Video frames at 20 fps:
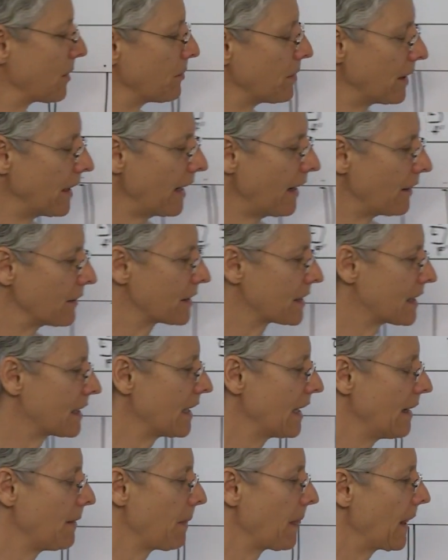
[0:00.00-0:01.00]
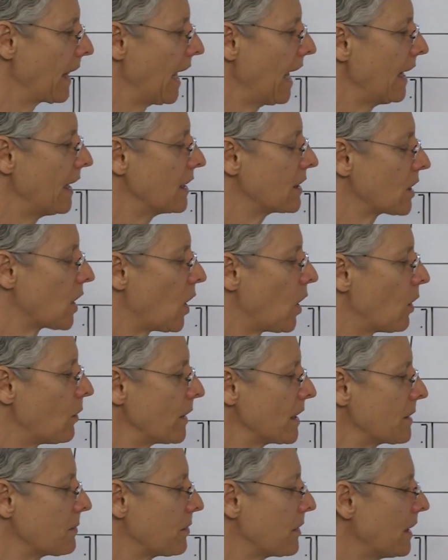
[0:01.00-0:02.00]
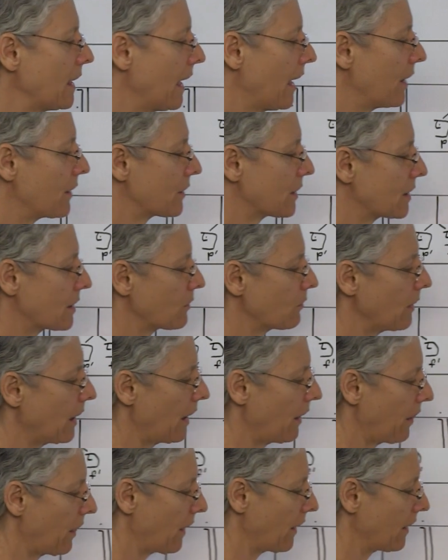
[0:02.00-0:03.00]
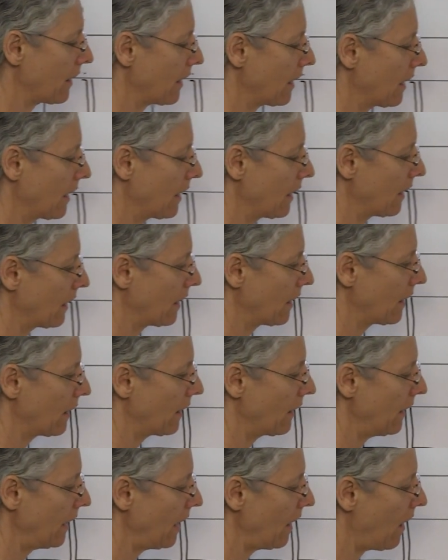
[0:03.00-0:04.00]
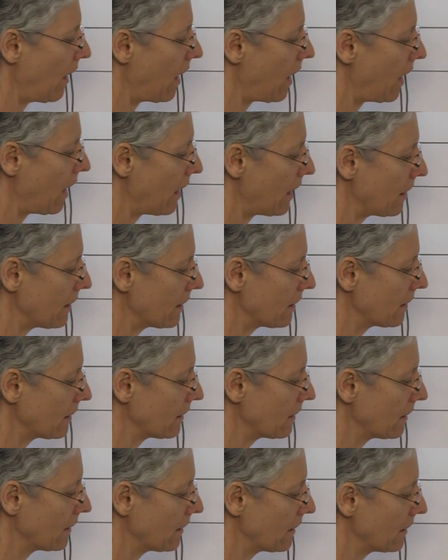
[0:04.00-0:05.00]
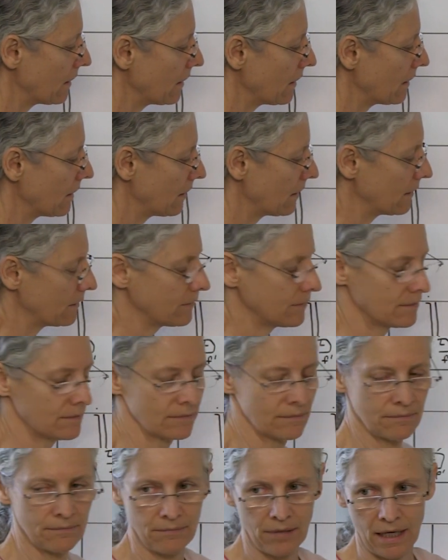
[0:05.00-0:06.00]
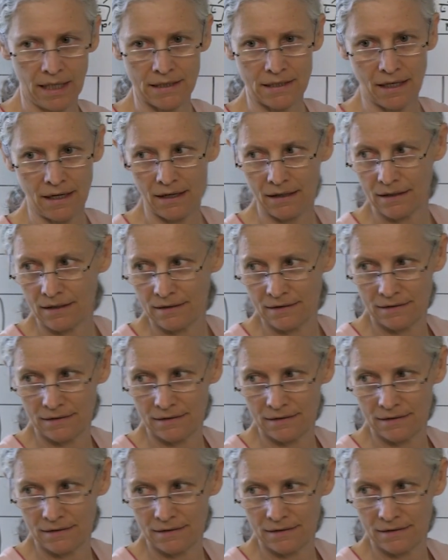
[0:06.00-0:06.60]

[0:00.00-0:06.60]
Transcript: to pronounce. And it's always pronounced with the ah patach.